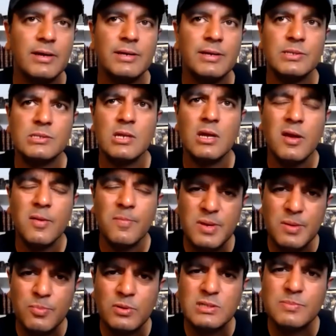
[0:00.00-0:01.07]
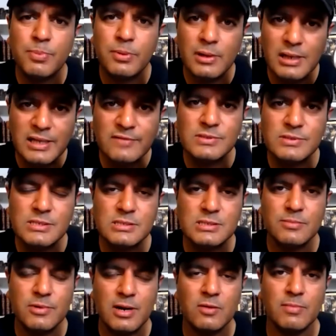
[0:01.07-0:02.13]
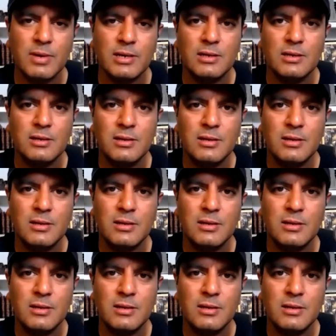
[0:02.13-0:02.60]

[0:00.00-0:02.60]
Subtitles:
is people's belief system around money.